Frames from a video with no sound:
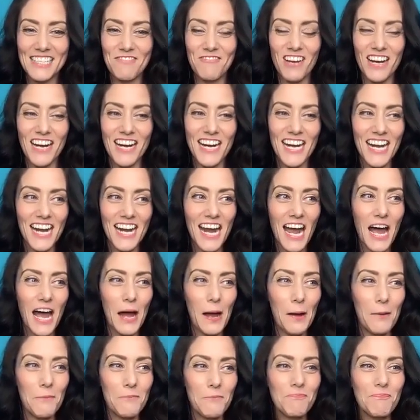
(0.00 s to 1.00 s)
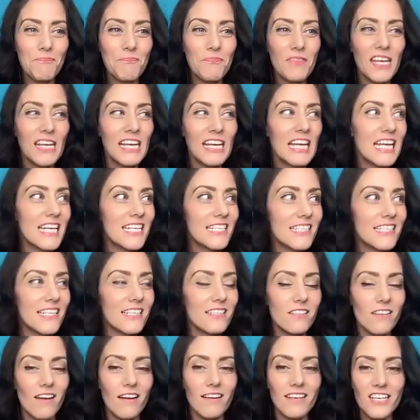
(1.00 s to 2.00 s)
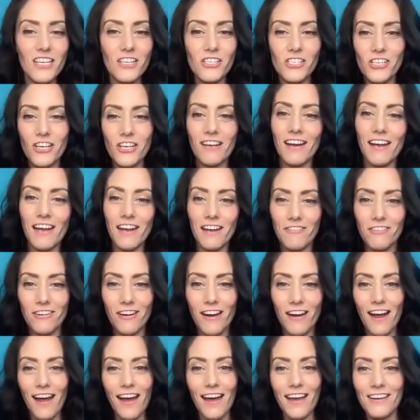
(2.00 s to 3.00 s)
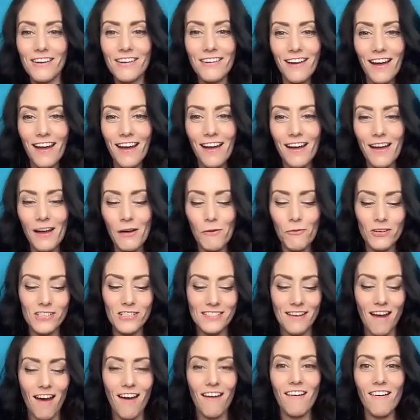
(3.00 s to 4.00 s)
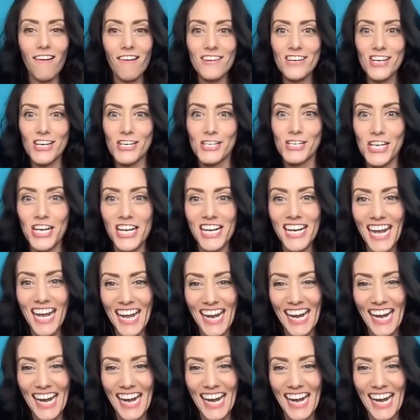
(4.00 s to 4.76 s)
Very um, easiest audition I ever had uh, was not auditioning.